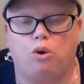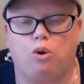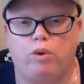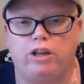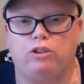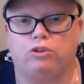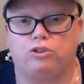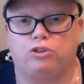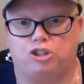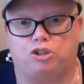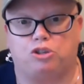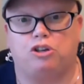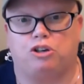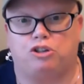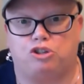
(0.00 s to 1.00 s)
we learned
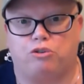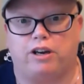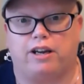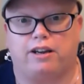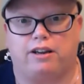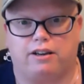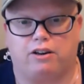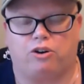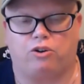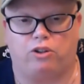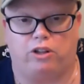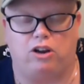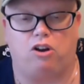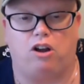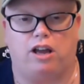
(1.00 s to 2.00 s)
a trick
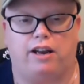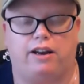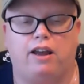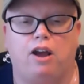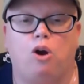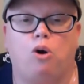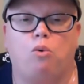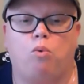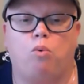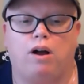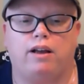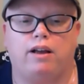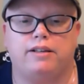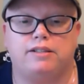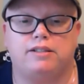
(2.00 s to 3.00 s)
early on
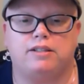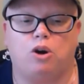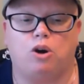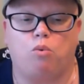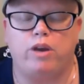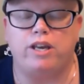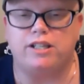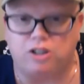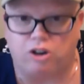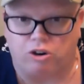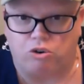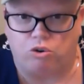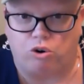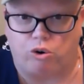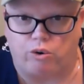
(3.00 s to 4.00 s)
was we
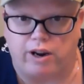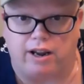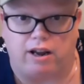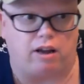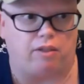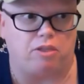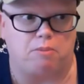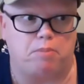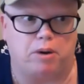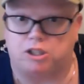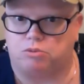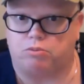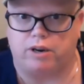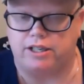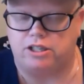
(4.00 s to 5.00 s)
started ordering on the
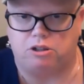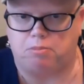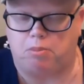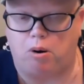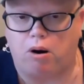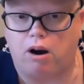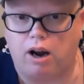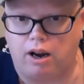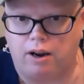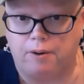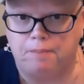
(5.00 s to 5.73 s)
bus ride to the park.